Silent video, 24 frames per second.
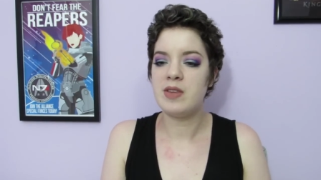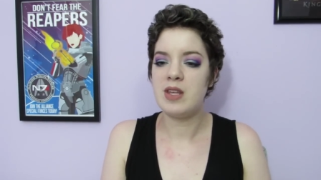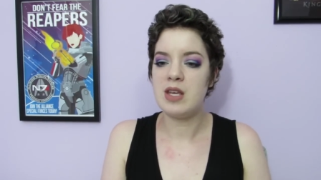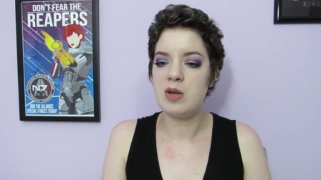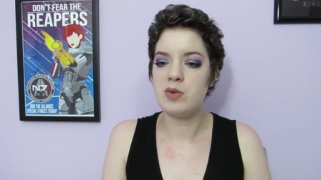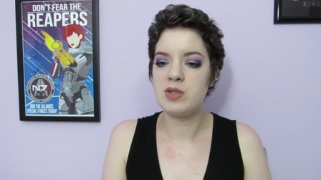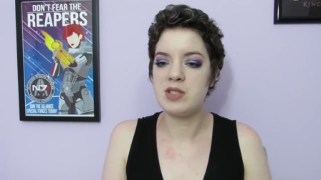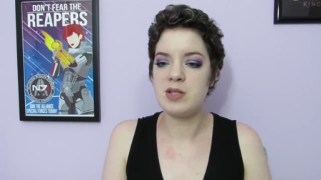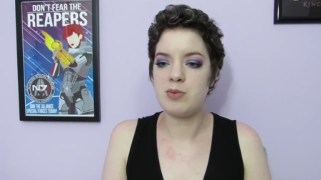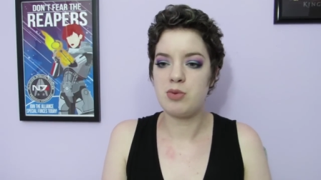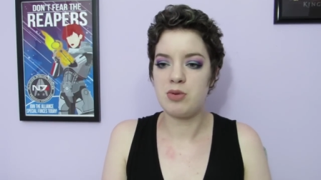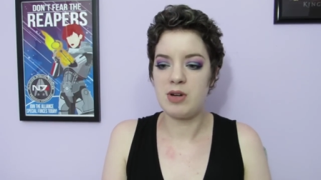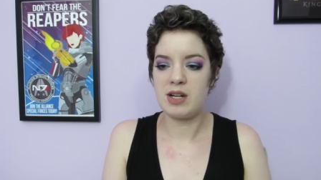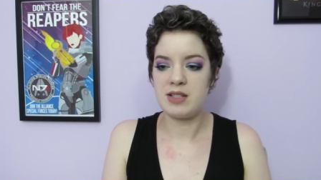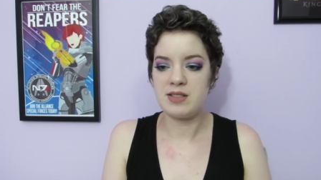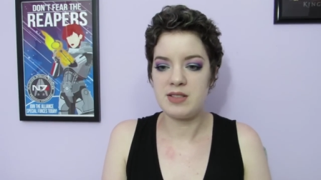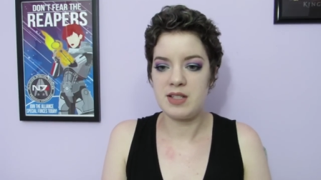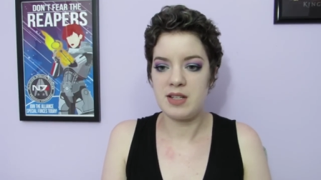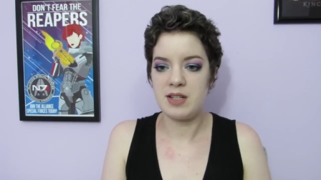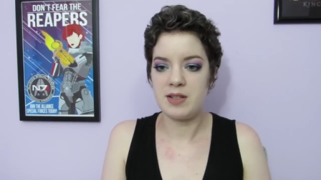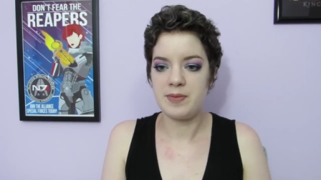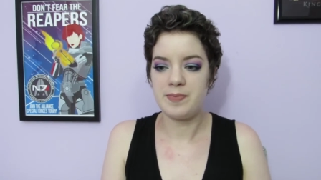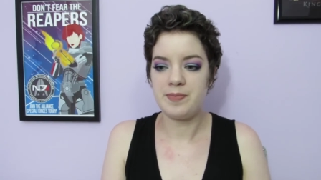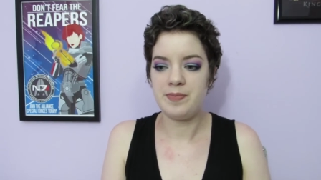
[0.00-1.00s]
It was
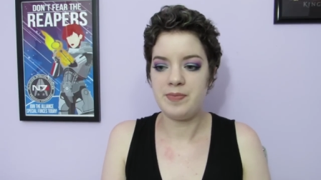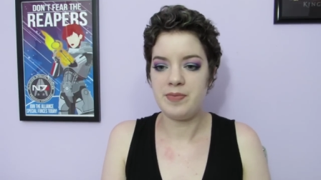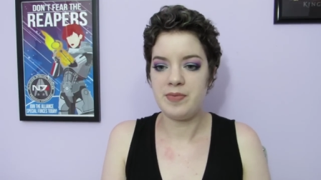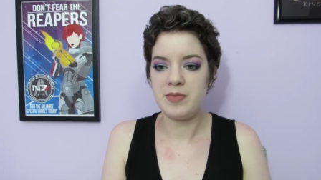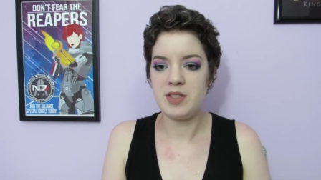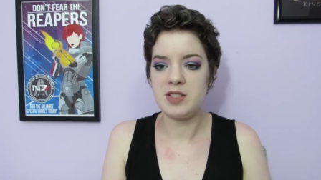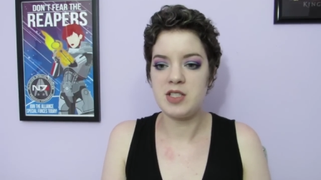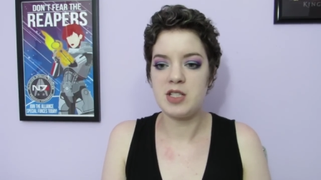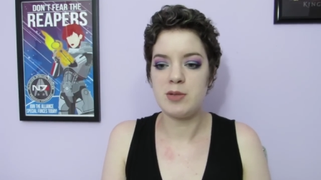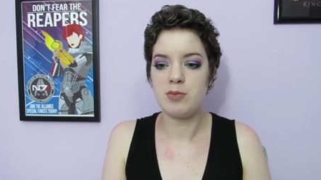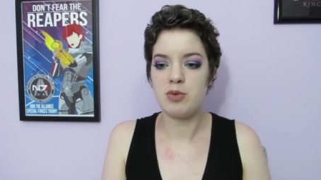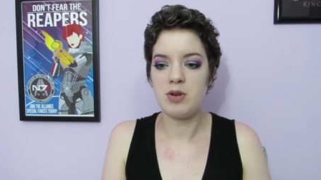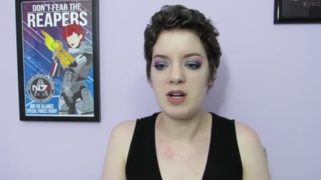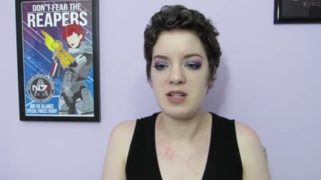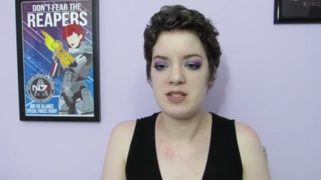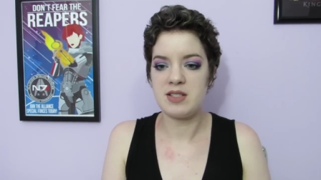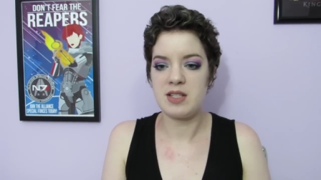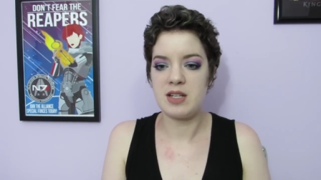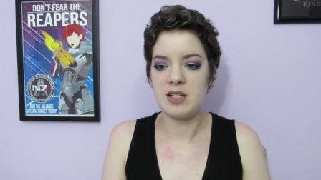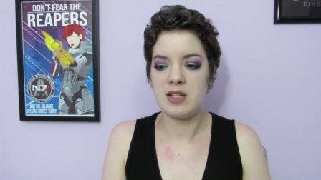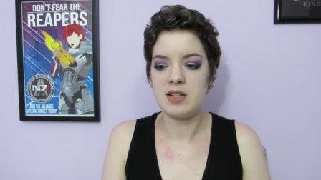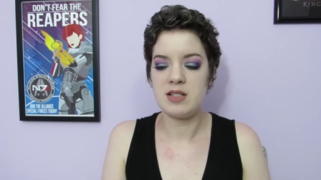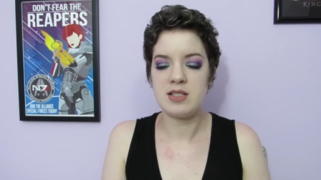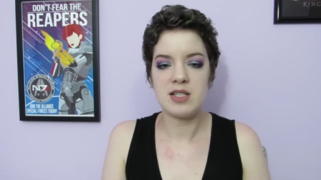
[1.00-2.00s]
depressing. It's a
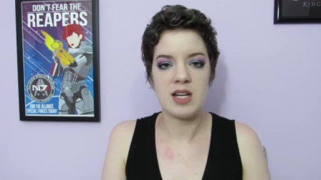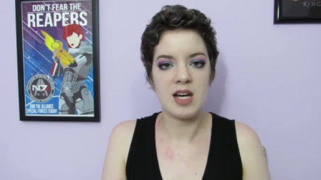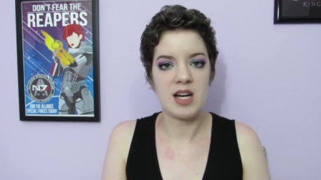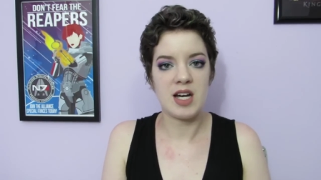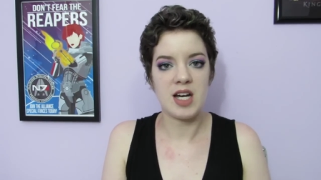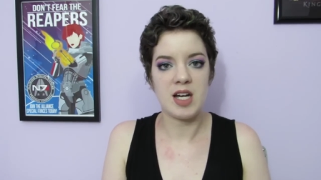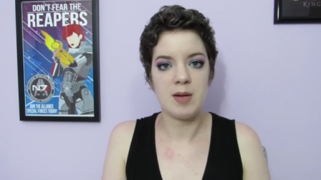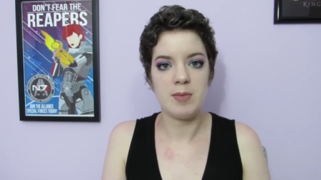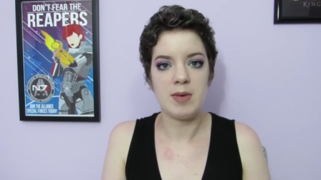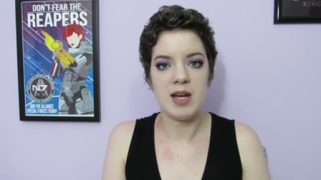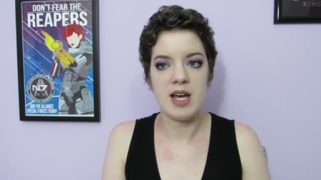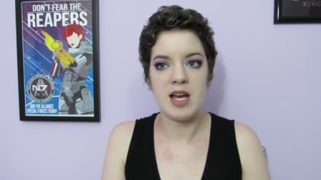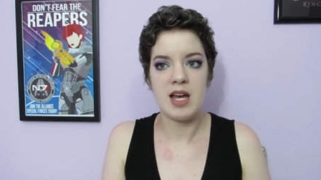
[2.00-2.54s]
depressing time,